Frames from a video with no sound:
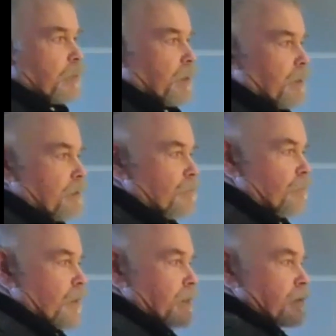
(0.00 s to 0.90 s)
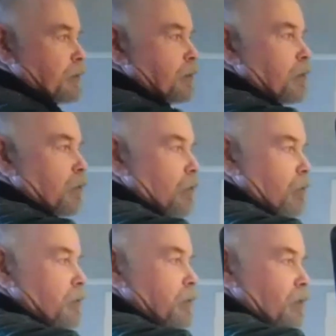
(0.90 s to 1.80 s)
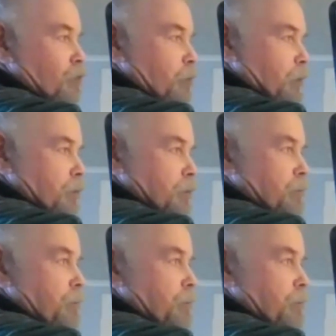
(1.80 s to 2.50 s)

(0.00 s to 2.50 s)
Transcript: by the fact that our government